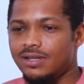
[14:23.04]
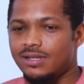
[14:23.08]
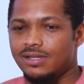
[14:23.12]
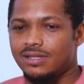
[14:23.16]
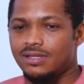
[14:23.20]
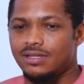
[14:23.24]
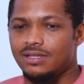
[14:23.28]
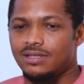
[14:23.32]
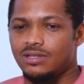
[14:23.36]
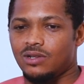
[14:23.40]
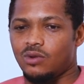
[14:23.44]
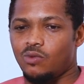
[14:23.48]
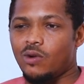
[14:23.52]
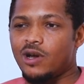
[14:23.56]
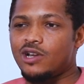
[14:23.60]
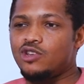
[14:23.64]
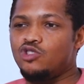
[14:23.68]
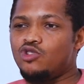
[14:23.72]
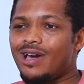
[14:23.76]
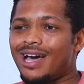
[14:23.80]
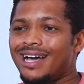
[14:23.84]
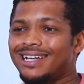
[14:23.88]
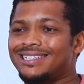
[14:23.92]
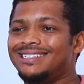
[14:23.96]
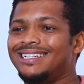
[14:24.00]
is when
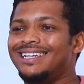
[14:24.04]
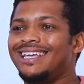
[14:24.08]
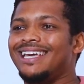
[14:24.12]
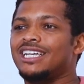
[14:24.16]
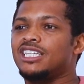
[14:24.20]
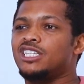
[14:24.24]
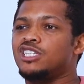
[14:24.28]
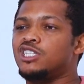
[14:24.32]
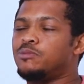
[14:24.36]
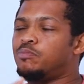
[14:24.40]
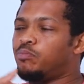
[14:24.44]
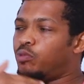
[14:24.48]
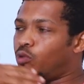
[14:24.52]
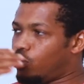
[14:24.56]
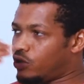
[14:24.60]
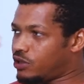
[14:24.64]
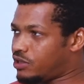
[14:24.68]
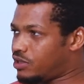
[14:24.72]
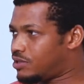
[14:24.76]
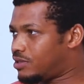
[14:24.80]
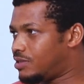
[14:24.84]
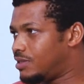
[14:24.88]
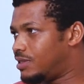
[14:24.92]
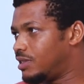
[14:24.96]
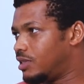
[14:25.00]
you actually
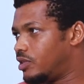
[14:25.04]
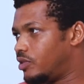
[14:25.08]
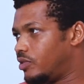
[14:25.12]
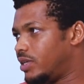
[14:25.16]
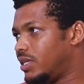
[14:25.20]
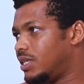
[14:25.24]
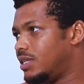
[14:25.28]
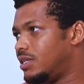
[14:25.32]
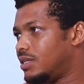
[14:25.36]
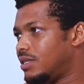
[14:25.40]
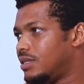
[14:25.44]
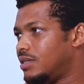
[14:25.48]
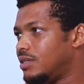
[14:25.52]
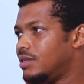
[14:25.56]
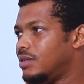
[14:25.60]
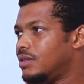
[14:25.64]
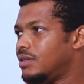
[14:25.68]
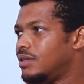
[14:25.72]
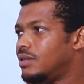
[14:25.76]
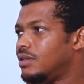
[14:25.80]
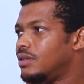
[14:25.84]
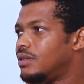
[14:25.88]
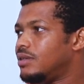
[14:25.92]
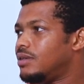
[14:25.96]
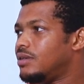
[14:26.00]
export to the grid,
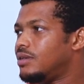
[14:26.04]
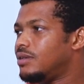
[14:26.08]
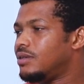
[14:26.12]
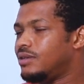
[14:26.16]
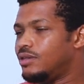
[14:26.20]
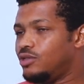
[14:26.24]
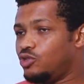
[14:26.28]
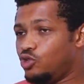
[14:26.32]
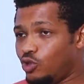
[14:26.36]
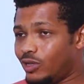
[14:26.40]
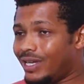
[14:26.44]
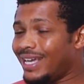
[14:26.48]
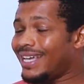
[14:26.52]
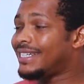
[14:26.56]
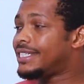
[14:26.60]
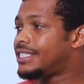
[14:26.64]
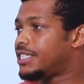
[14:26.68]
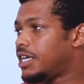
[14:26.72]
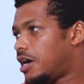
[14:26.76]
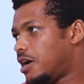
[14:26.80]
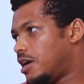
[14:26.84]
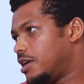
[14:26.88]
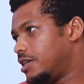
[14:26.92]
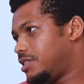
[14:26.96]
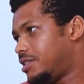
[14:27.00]
mm-hmm. you get
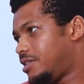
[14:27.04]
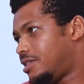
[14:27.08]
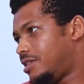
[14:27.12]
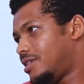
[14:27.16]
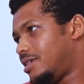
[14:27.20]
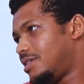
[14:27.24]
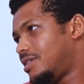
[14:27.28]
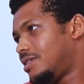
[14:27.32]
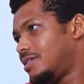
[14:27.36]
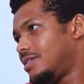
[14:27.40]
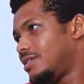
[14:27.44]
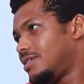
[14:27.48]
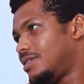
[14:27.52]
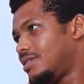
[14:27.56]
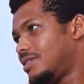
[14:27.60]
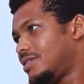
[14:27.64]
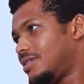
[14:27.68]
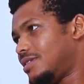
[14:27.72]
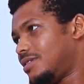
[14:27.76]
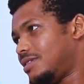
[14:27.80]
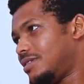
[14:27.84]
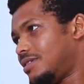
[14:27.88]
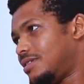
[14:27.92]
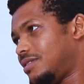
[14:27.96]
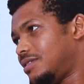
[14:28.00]
charged.
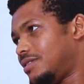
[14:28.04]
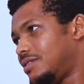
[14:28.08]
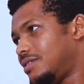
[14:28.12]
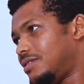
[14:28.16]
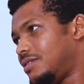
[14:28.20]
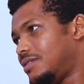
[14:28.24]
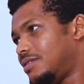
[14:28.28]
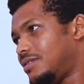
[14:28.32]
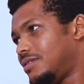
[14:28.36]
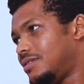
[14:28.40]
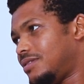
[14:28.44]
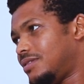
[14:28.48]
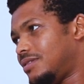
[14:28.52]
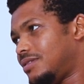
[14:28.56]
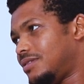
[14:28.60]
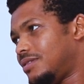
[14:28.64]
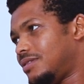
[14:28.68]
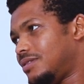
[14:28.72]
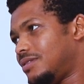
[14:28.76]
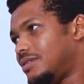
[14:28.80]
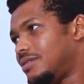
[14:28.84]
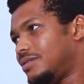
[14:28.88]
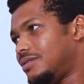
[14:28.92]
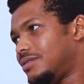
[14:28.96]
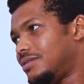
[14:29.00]
The opposite.
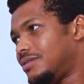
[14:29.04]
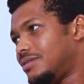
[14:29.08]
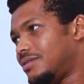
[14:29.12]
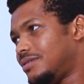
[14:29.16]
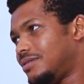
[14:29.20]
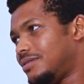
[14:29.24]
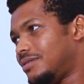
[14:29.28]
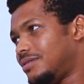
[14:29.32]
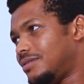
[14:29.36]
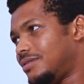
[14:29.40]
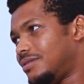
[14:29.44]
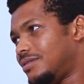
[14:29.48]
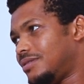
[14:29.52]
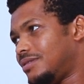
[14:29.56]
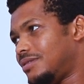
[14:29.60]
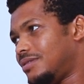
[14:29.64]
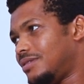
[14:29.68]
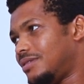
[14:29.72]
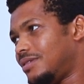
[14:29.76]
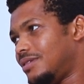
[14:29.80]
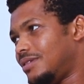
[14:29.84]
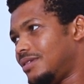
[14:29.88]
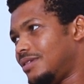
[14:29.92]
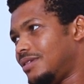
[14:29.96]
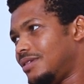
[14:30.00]
You
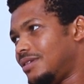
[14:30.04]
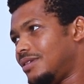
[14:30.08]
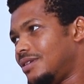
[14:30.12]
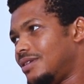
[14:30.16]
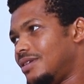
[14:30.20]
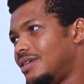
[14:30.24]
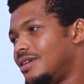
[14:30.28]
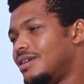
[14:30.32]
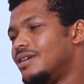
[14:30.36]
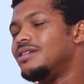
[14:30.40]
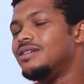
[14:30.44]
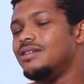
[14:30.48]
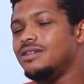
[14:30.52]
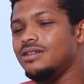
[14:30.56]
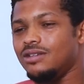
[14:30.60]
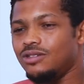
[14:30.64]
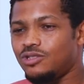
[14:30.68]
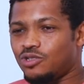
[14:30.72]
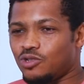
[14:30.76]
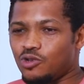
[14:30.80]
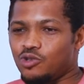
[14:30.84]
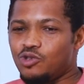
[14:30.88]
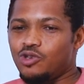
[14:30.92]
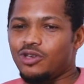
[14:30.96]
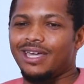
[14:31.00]
rather get charged.
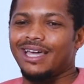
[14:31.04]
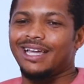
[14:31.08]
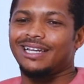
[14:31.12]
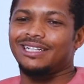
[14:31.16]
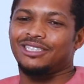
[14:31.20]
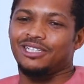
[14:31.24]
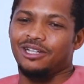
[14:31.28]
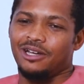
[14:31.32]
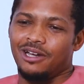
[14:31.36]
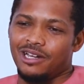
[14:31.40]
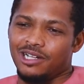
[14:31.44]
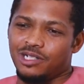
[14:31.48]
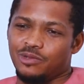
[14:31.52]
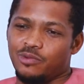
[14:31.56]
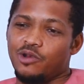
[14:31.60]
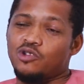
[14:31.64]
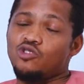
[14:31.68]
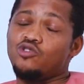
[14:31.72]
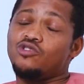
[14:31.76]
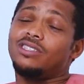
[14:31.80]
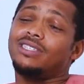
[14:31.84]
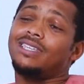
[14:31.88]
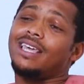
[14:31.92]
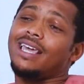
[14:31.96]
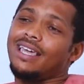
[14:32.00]
So you get charged
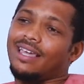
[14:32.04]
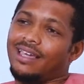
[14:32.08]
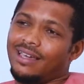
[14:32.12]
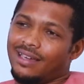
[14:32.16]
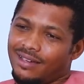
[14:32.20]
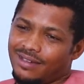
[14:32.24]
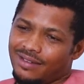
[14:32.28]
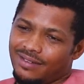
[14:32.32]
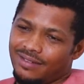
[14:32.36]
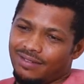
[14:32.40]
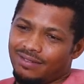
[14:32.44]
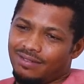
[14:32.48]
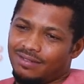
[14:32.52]
when you take